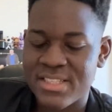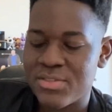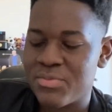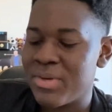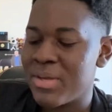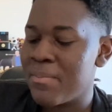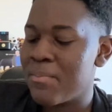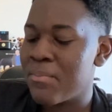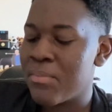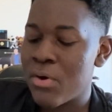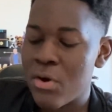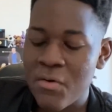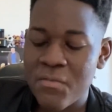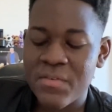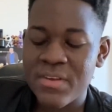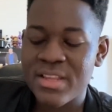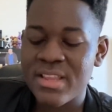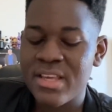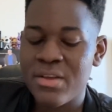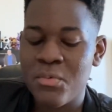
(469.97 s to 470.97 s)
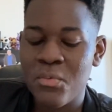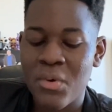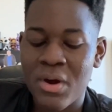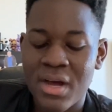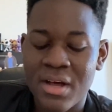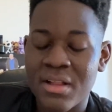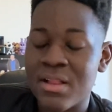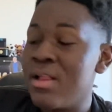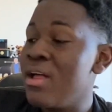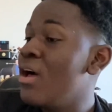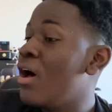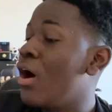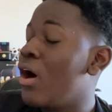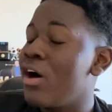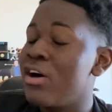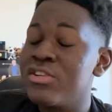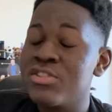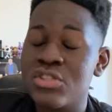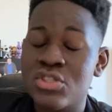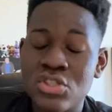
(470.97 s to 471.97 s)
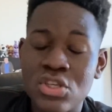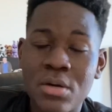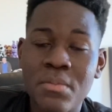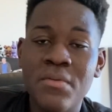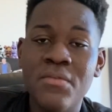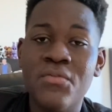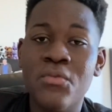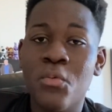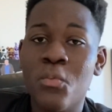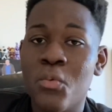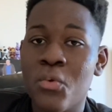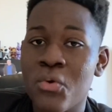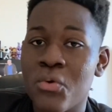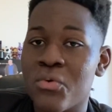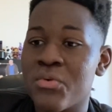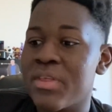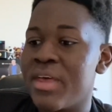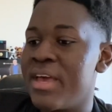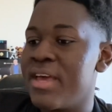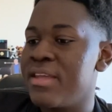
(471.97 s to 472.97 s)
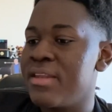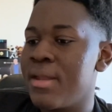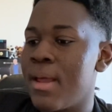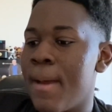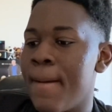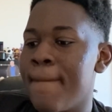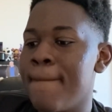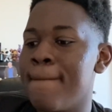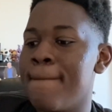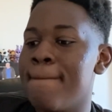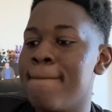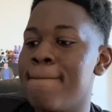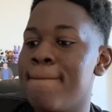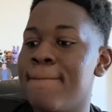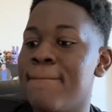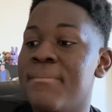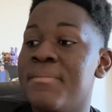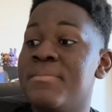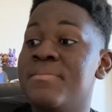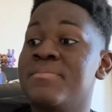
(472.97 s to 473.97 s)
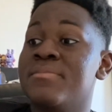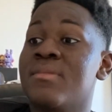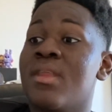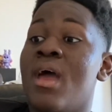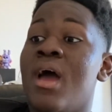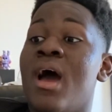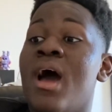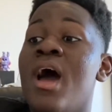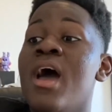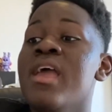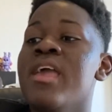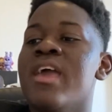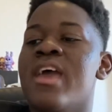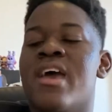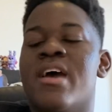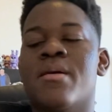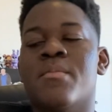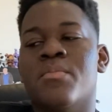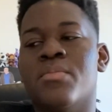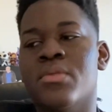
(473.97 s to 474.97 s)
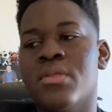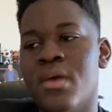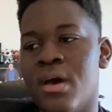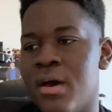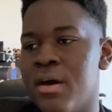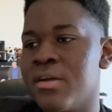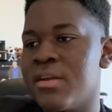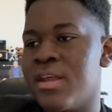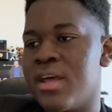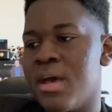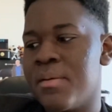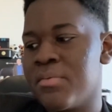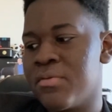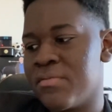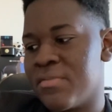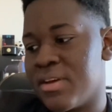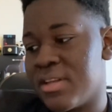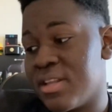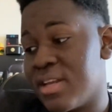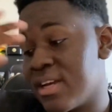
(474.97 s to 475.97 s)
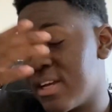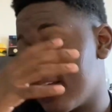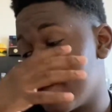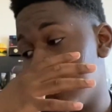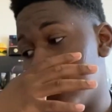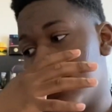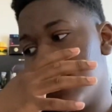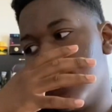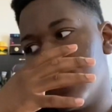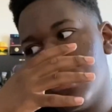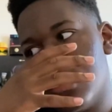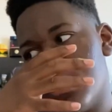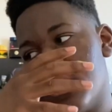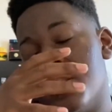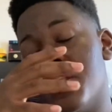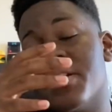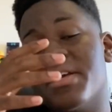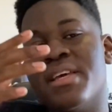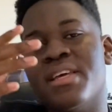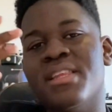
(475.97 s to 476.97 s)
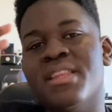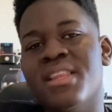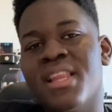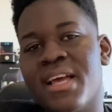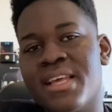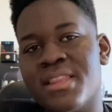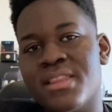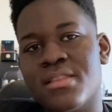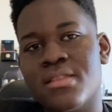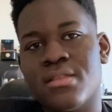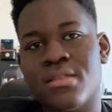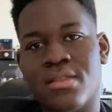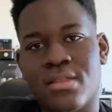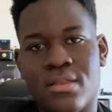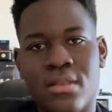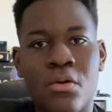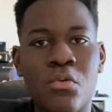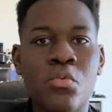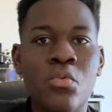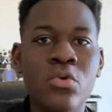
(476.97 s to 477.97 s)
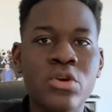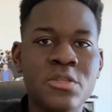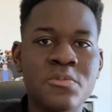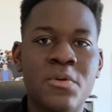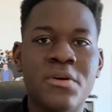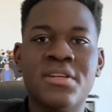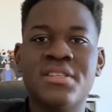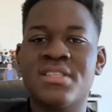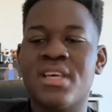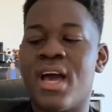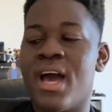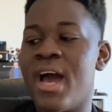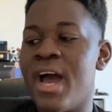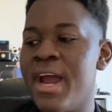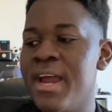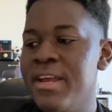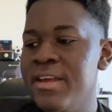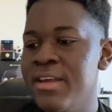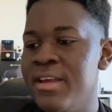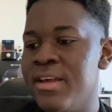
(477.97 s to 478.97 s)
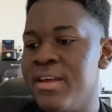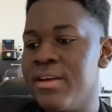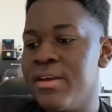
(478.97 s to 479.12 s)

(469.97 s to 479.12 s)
doing perfectly well on top of the world. And I am not happy with that right now. Like, like the worst part is I